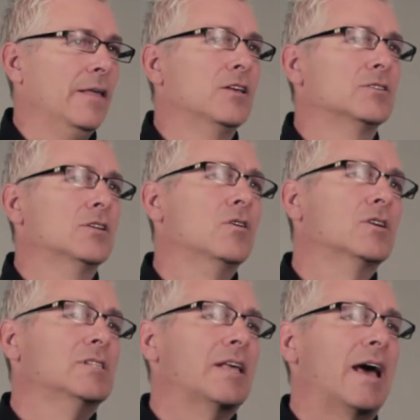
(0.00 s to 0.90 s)
You'll
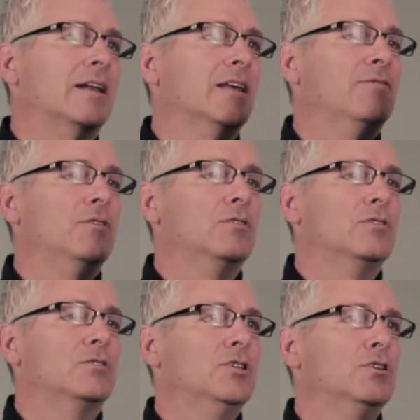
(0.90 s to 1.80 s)
notice that if you
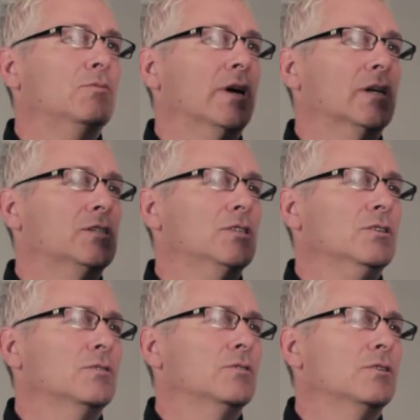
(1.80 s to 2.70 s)
do 2 minus
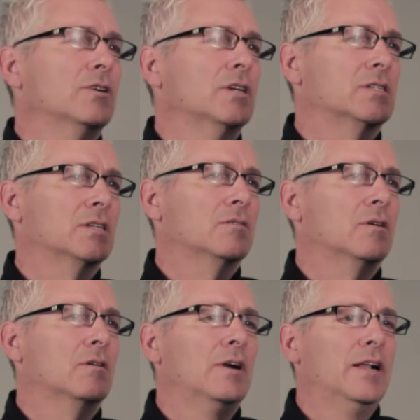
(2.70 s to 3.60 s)
2, you get
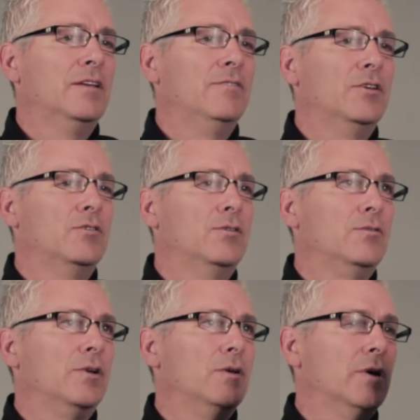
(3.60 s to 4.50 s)
0. If you do
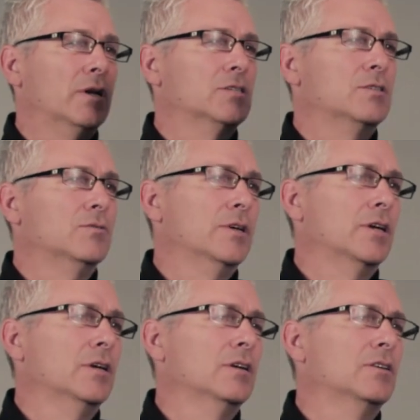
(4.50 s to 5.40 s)
3 minus
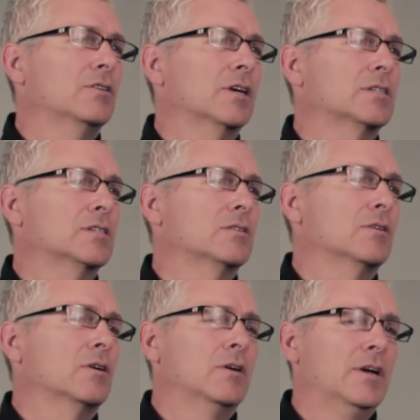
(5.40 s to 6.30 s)
3, you get
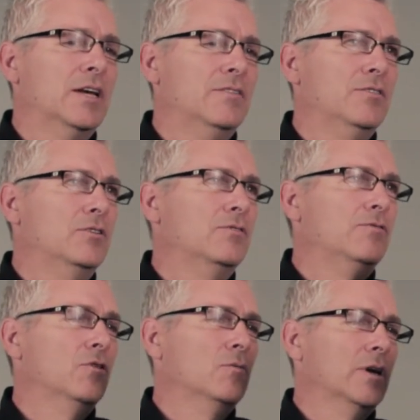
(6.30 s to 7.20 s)
0. If you do
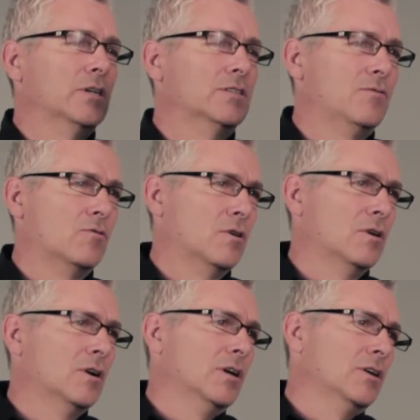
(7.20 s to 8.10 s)
4 minus
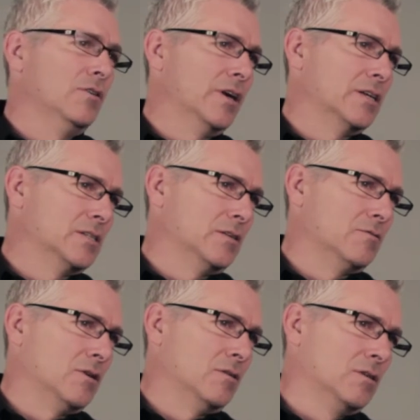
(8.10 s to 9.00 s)
4, you get
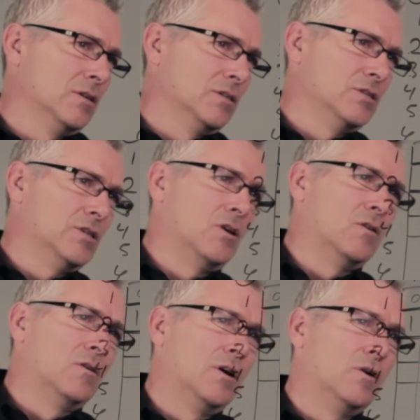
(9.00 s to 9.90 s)
0.
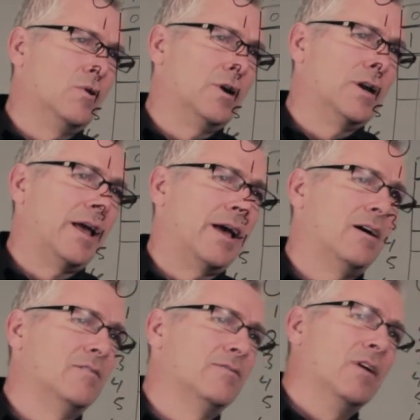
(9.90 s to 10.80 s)
So we're going to
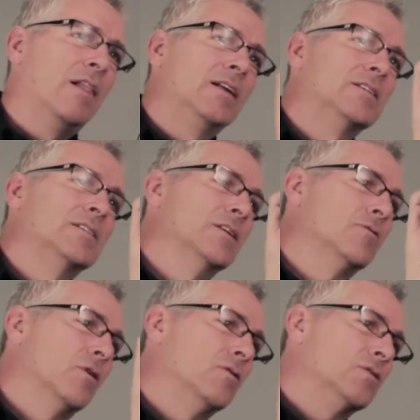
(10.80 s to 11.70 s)
have
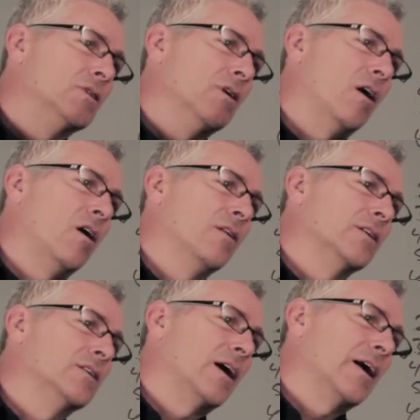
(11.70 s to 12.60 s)
zeros on the
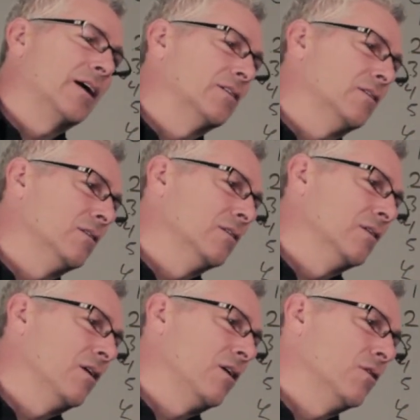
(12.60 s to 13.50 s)
diagonal
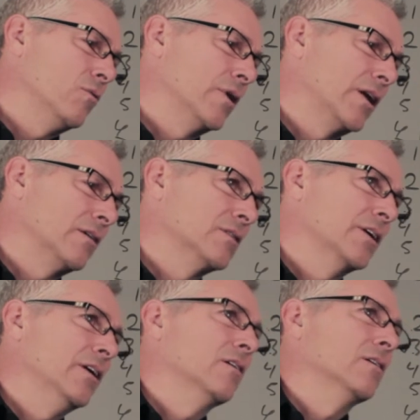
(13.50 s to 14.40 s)
all the way down to
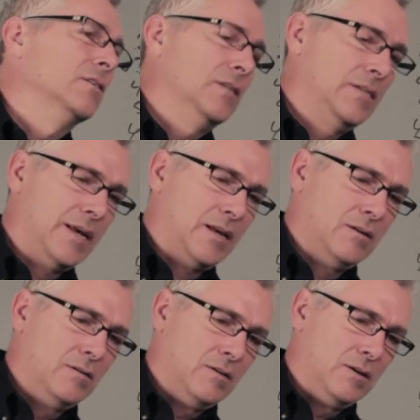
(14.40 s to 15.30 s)
here, to
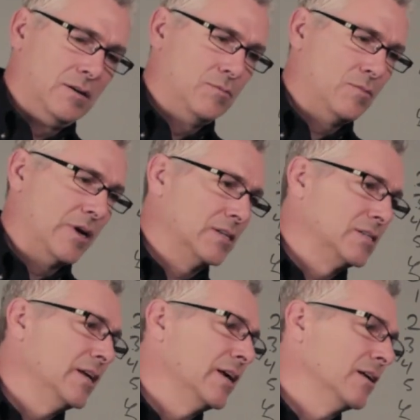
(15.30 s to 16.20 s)
10 minus
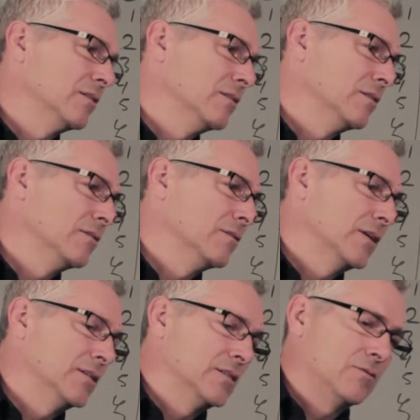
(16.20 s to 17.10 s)
10
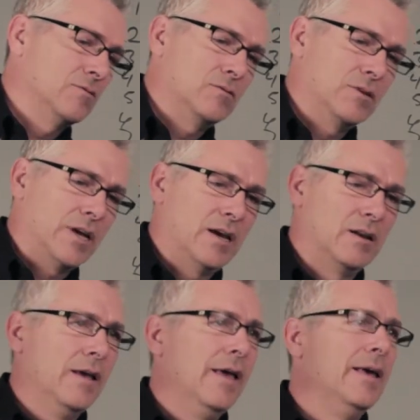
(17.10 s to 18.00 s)
is 0 again.
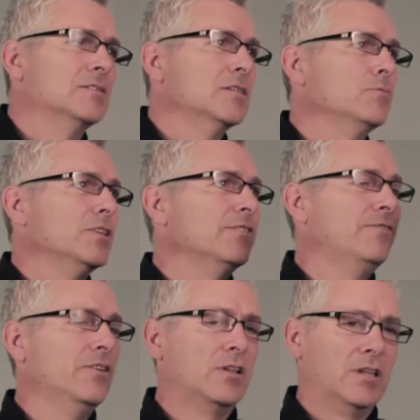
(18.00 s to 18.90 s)
And simply
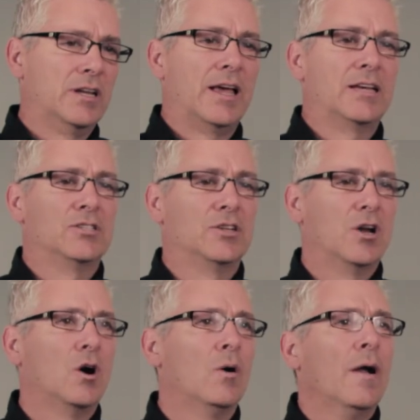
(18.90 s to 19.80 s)
fill in as you
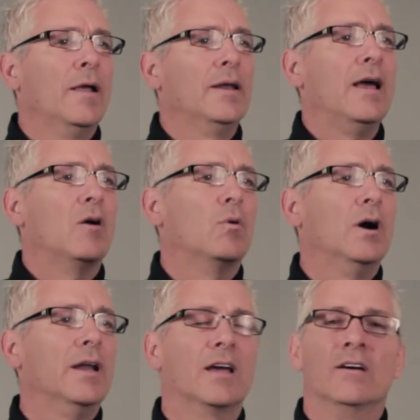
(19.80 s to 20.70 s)
go. Now,
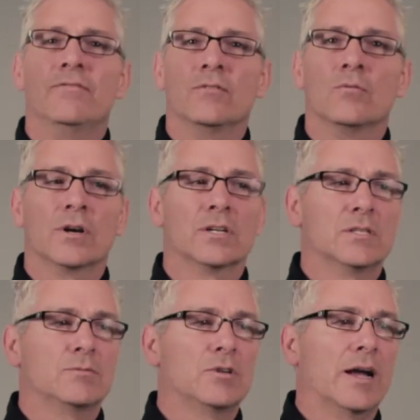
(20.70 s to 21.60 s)
what if we're going to
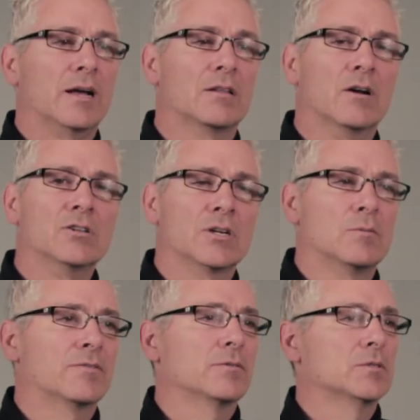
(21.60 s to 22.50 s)
subtract a larger
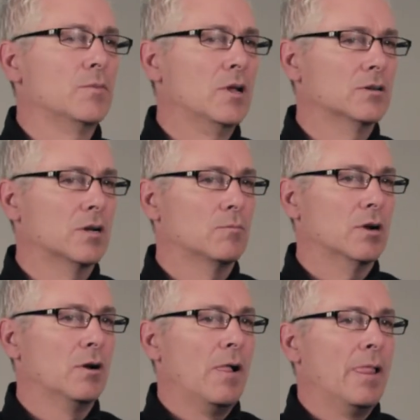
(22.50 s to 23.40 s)
number from a smaller
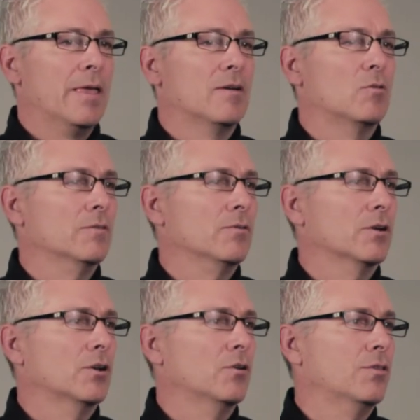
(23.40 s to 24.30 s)
number? And what if we're
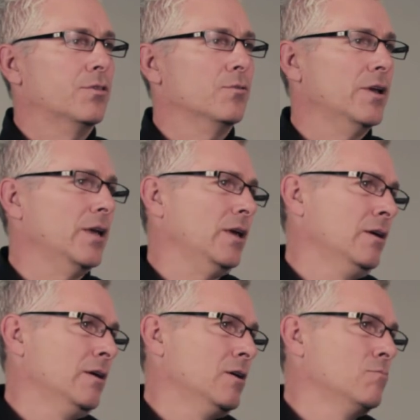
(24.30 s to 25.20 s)
going to do 3
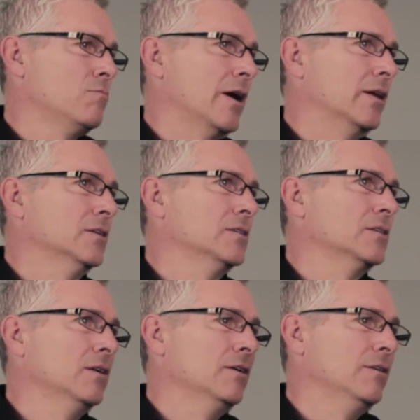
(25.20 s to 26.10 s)

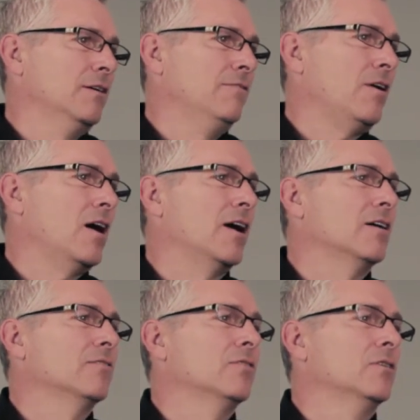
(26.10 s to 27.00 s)
minus
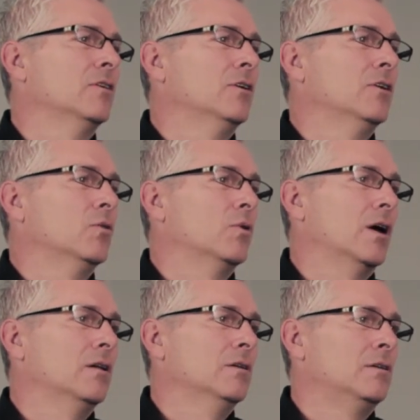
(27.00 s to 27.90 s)
5?
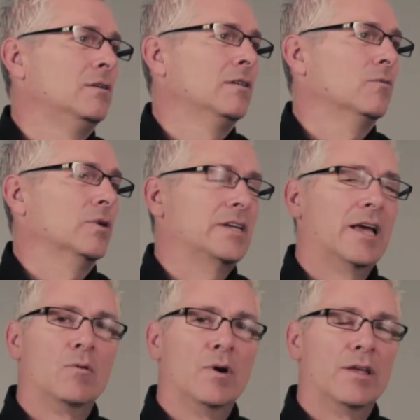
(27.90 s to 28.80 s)
Well, we
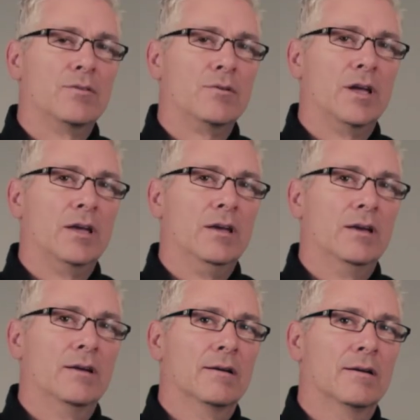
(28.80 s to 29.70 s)
take away 3
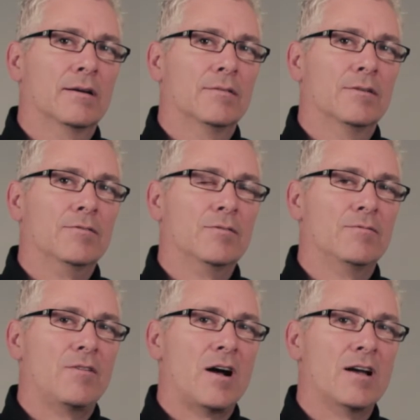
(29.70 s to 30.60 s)
from
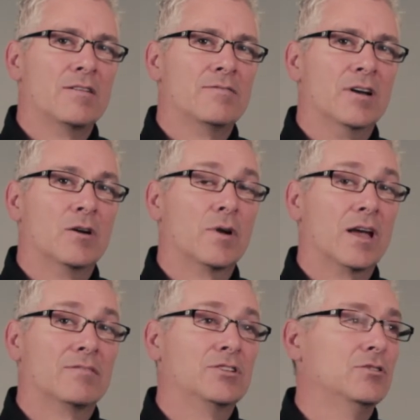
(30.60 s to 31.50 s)
5, and we
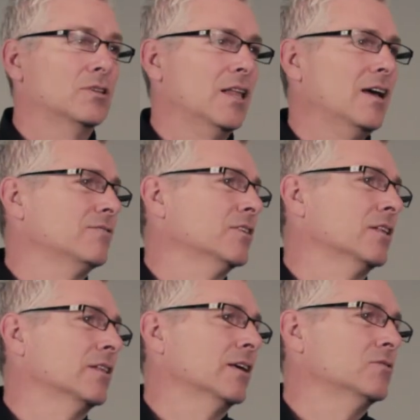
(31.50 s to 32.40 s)
have 2 left,
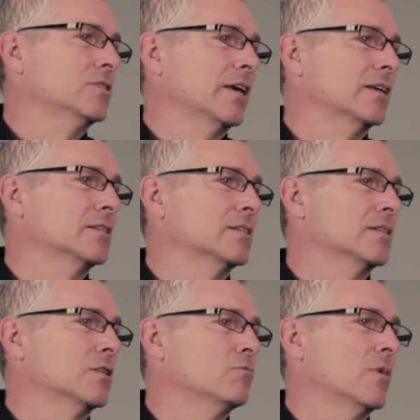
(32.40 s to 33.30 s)
and those take us
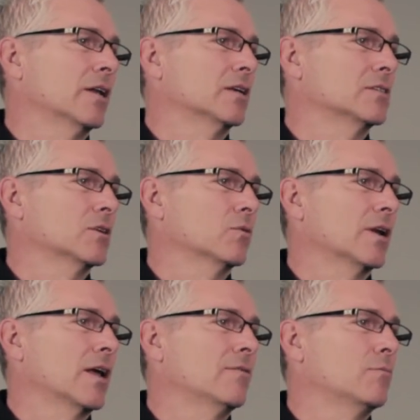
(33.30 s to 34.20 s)
into the minus. So we're
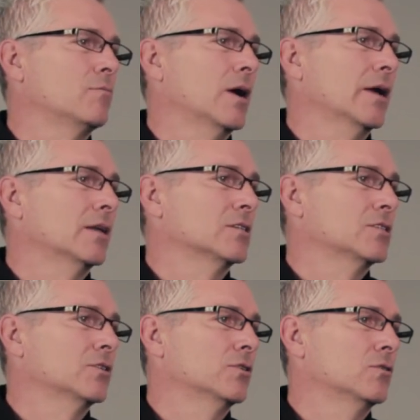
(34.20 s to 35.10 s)
going to have a minus
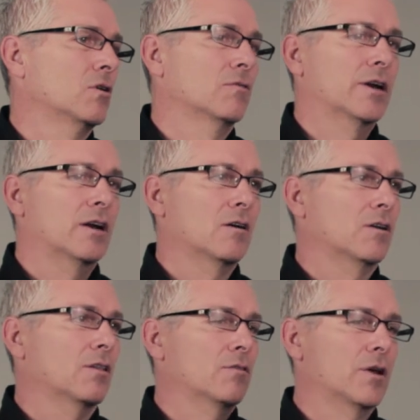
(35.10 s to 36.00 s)
2 over here
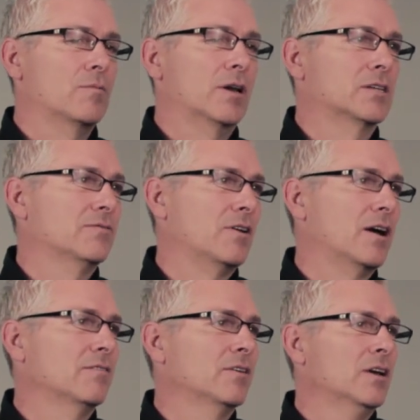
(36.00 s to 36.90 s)
on 3 minus
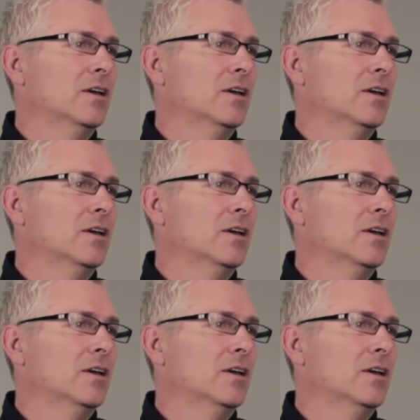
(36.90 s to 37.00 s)
5.